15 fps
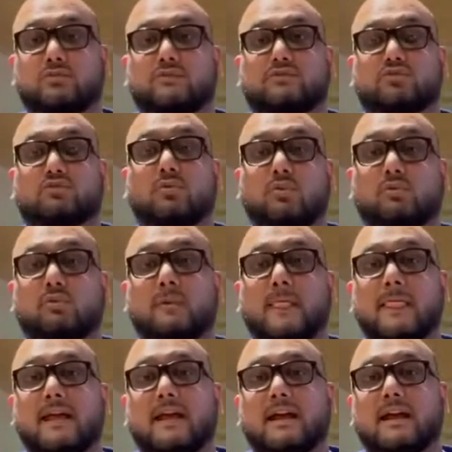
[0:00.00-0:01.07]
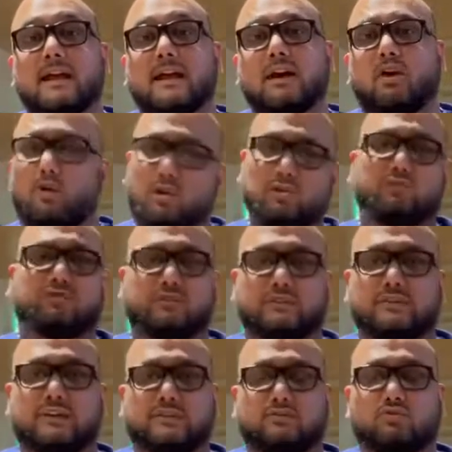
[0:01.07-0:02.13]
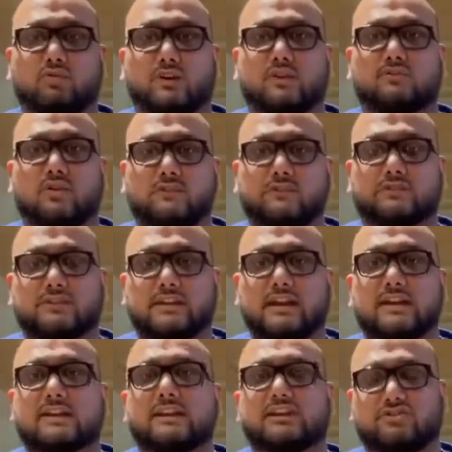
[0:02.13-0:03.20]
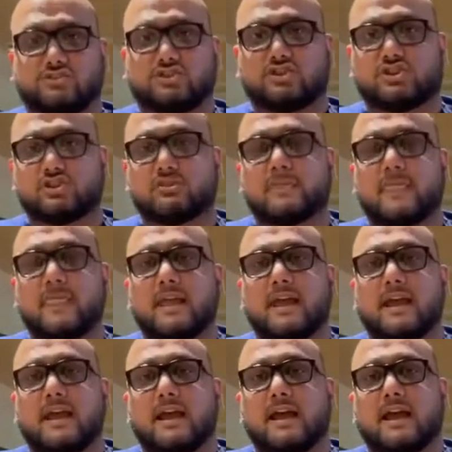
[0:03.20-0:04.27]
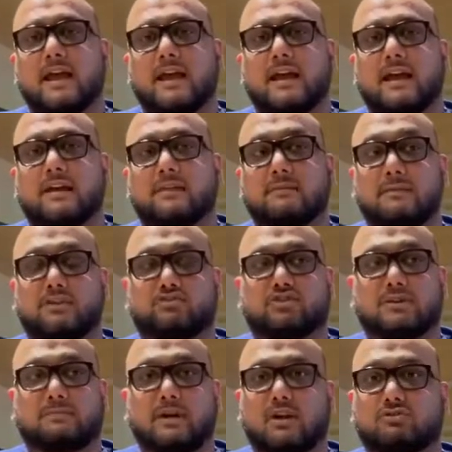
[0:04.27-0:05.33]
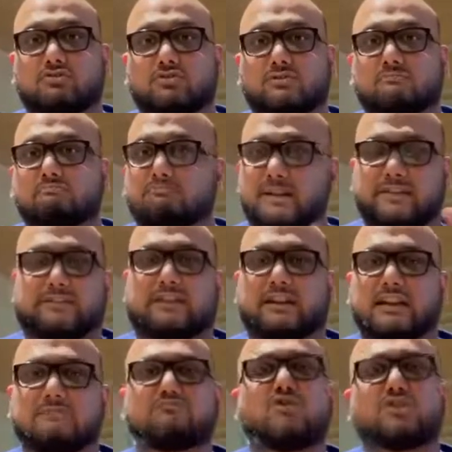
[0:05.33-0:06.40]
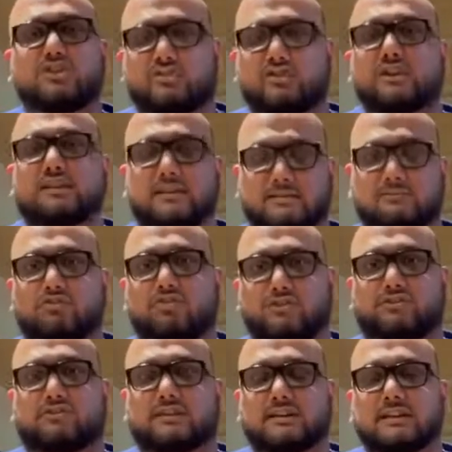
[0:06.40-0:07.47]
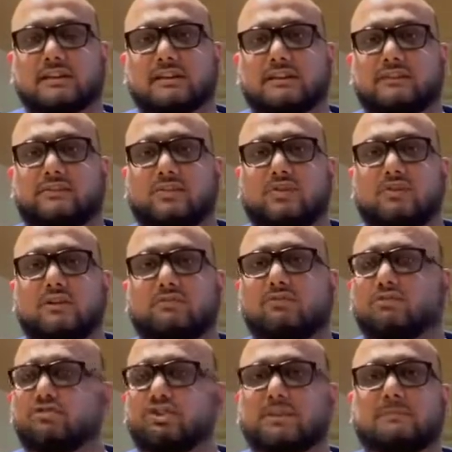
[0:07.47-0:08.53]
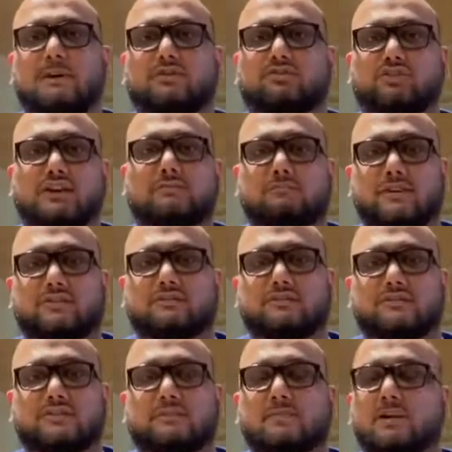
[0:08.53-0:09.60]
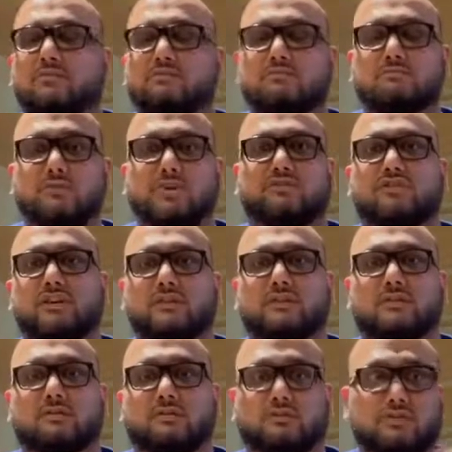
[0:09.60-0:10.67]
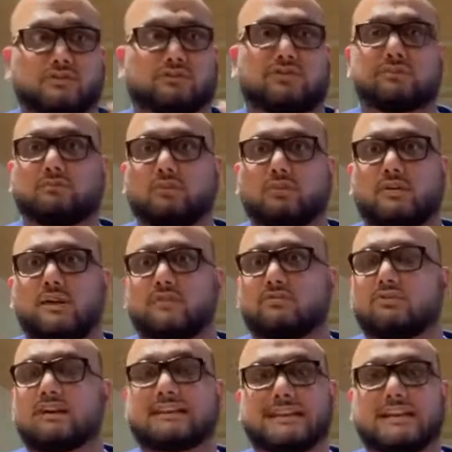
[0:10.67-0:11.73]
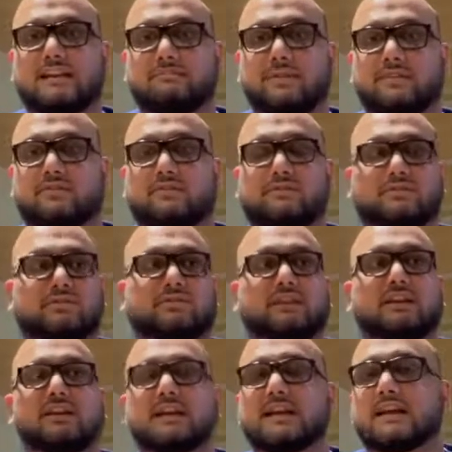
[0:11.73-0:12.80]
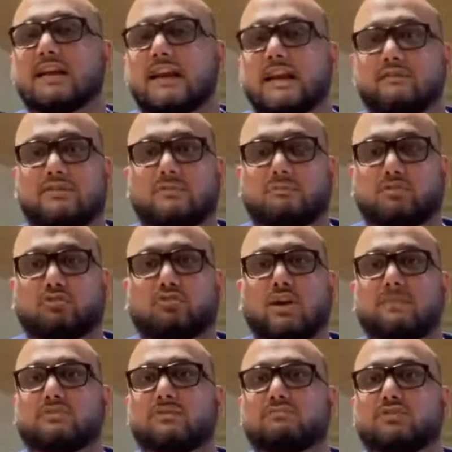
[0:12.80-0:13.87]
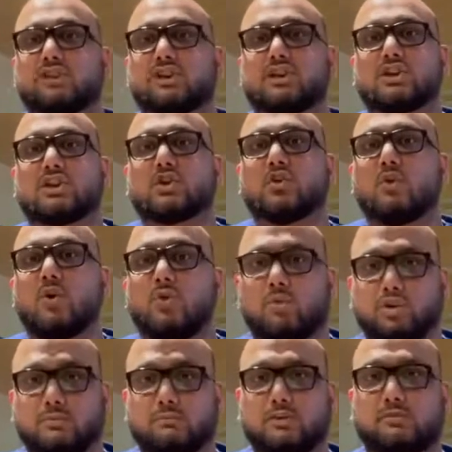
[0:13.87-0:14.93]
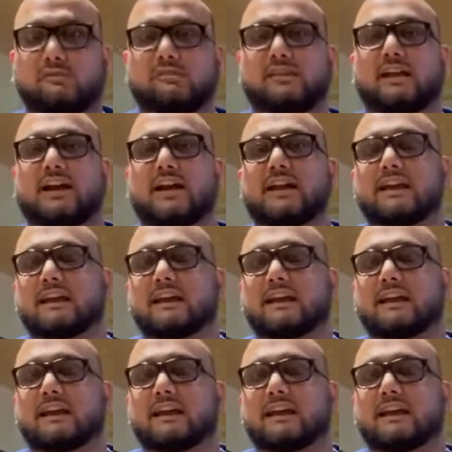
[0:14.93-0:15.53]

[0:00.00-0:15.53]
to oral. All those of these queries, obviously, in addition to the mention about basically monitoring them constantly. So it's not just about seeing patients, it's about monitoring the constant progress on a daily basis to see if they prescribe something new, what the blood's like,